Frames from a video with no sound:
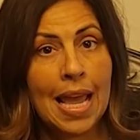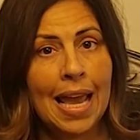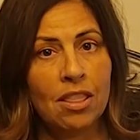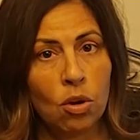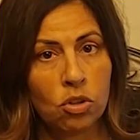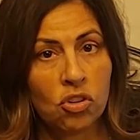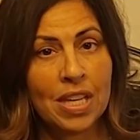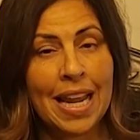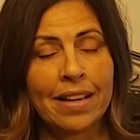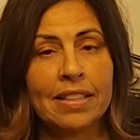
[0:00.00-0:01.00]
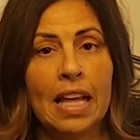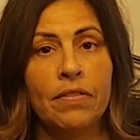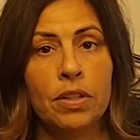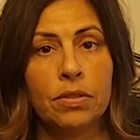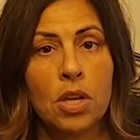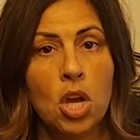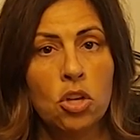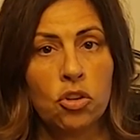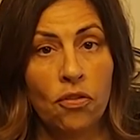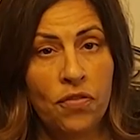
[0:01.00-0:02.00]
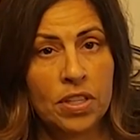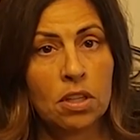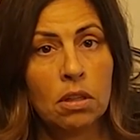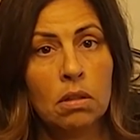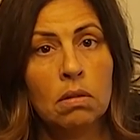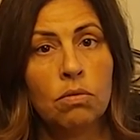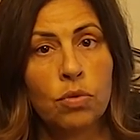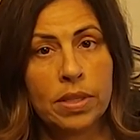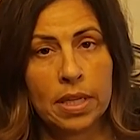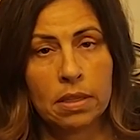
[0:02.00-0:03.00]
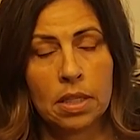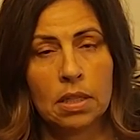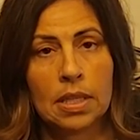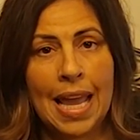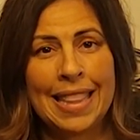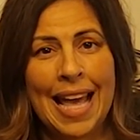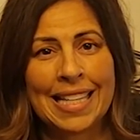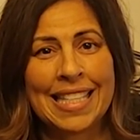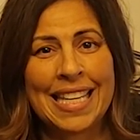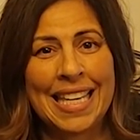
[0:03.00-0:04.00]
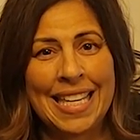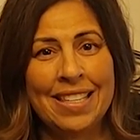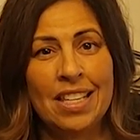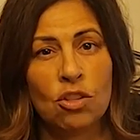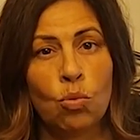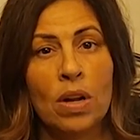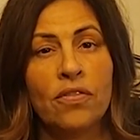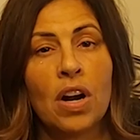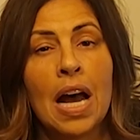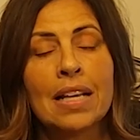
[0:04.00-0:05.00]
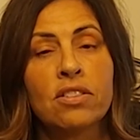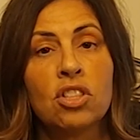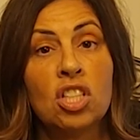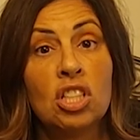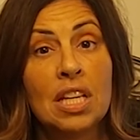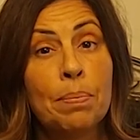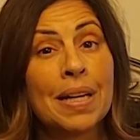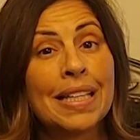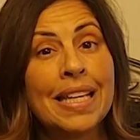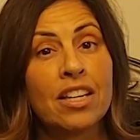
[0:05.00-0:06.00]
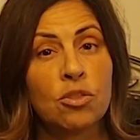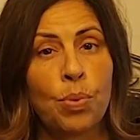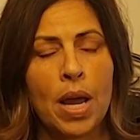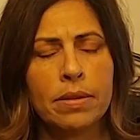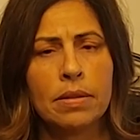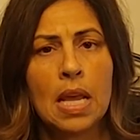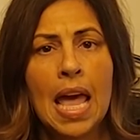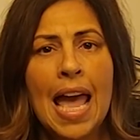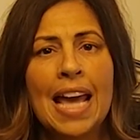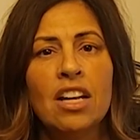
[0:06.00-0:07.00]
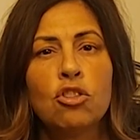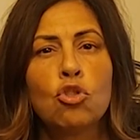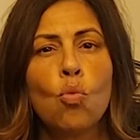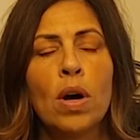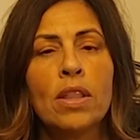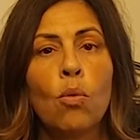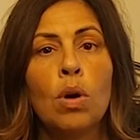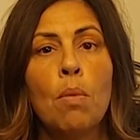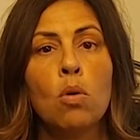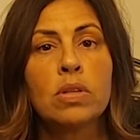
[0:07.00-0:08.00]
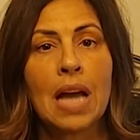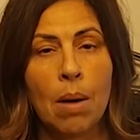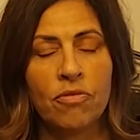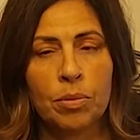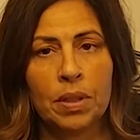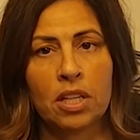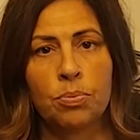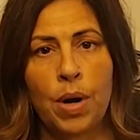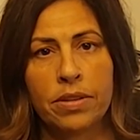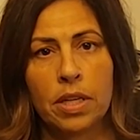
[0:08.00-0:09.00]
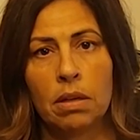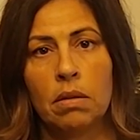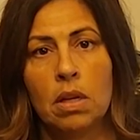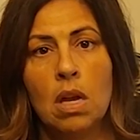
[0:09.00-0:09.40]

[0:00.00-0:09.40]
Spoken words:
And those are the next levels. So physical resistance, and that's the easiest one for us to typically express. And it's the one that we're most comfortable expressing.